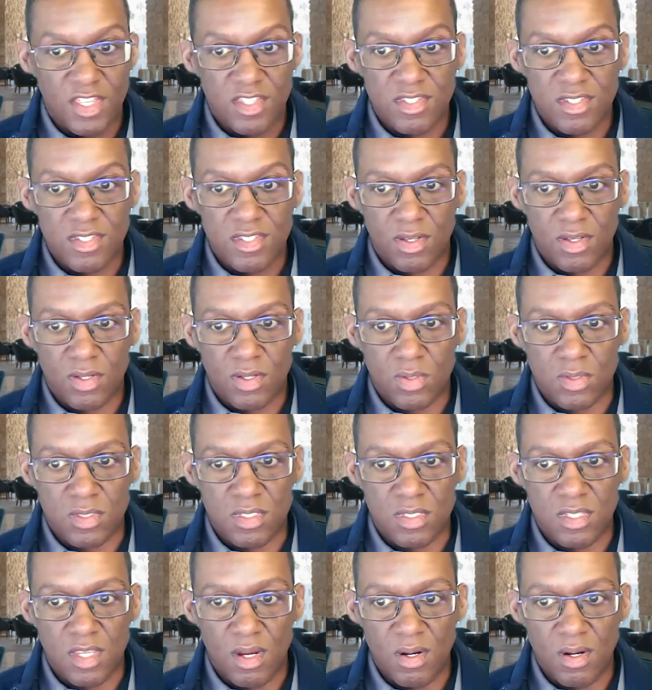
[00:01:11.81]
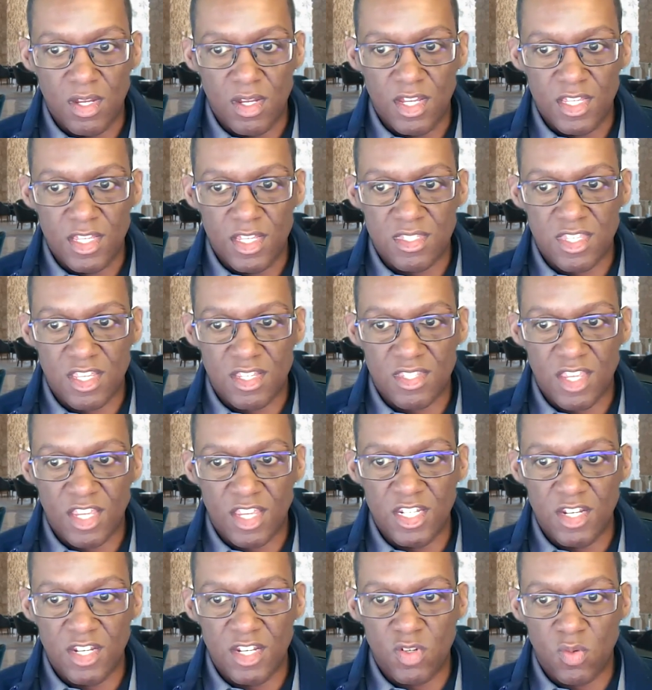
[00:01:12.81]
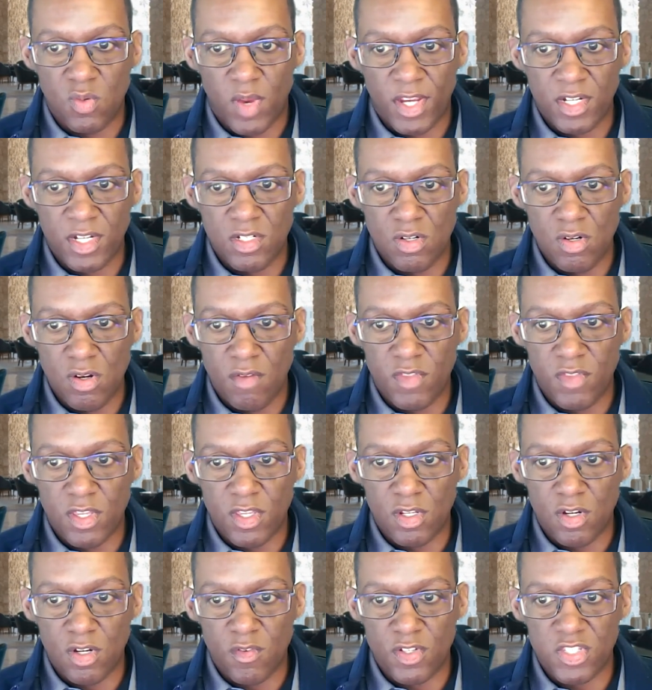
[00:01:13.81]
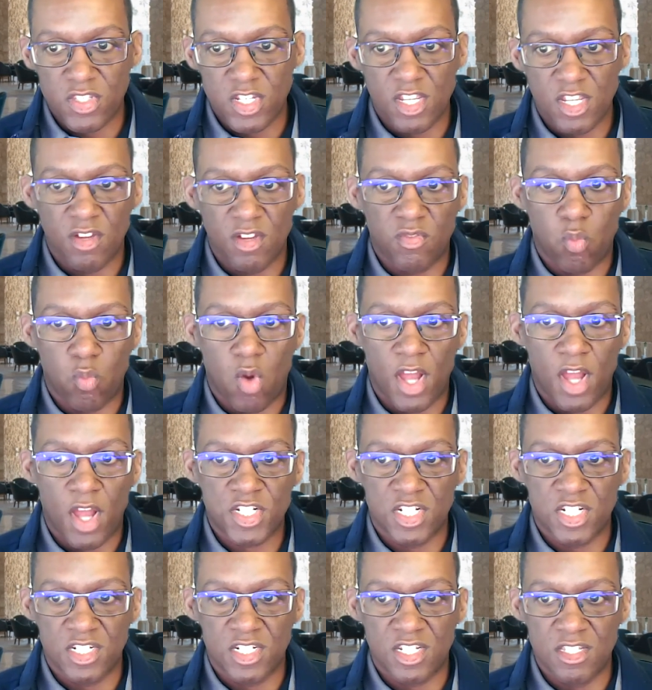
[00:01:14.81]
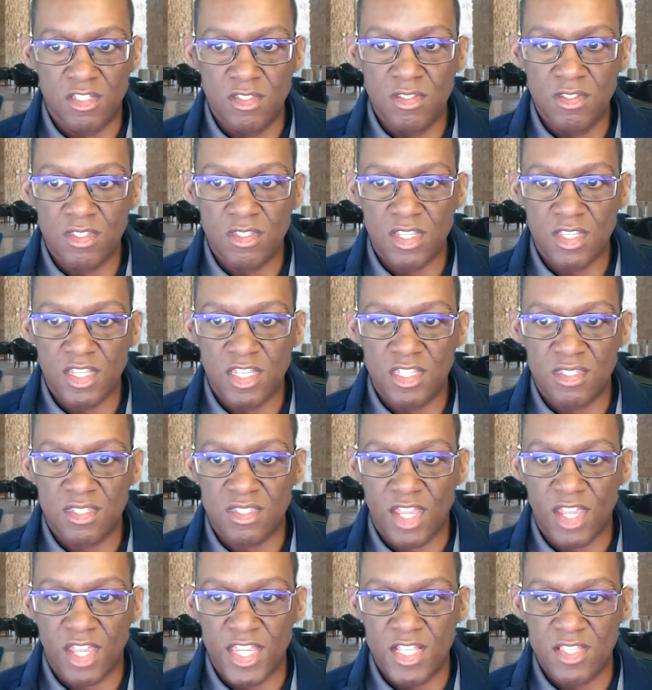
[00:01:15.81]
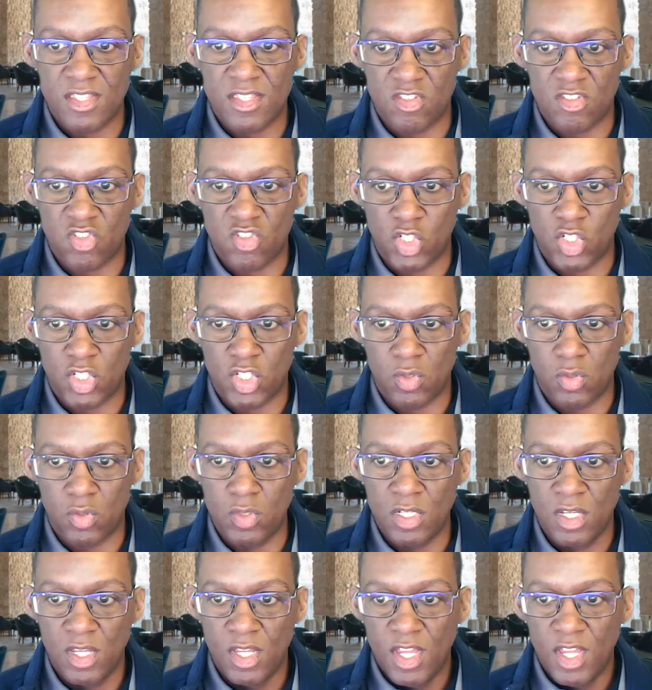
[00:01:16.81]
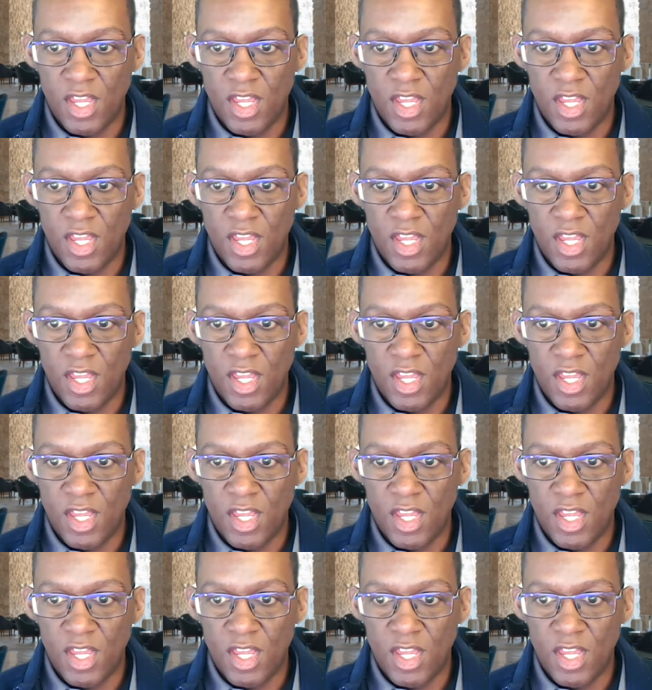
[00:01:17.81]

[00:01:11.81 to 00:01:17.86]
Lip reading: So Sarah is the executive director of the University of Washington's eScience Institute,